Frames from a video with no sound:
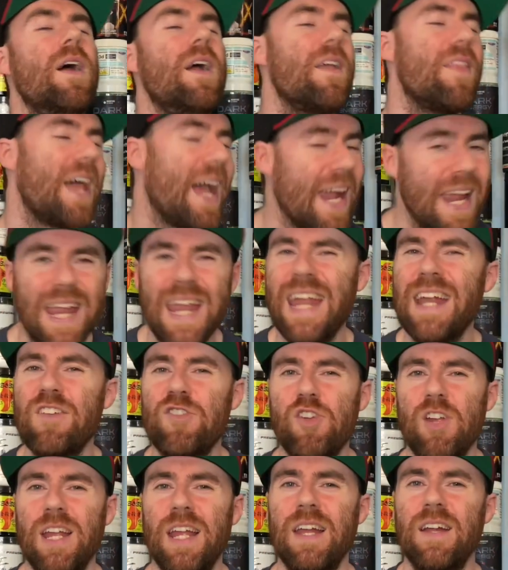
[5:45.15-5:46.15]
that
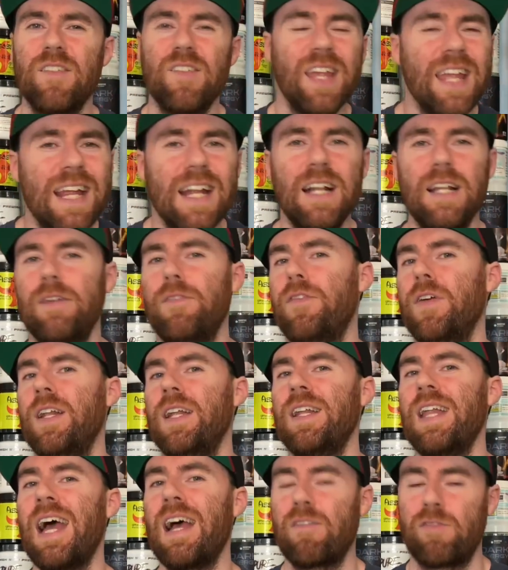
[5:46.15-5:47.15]
itchy, tingly
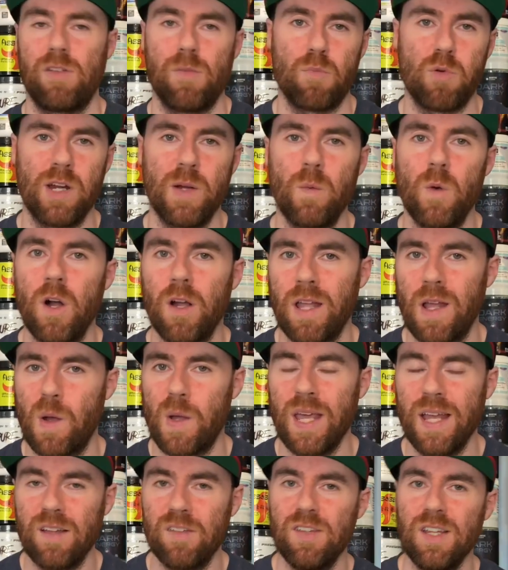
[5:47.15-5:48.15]
feeling as the pre-workout
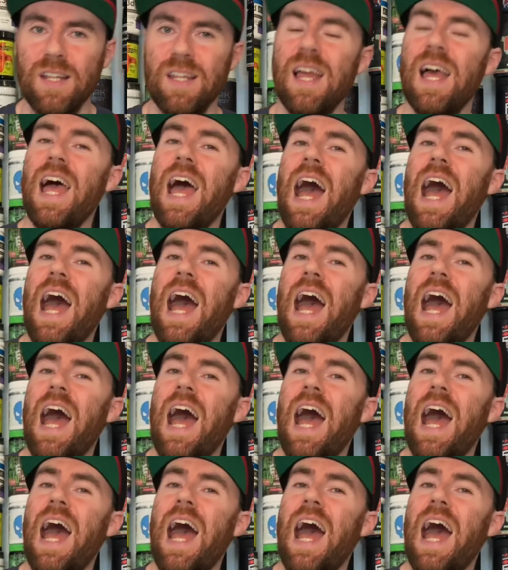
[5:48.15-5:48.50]
kicks in.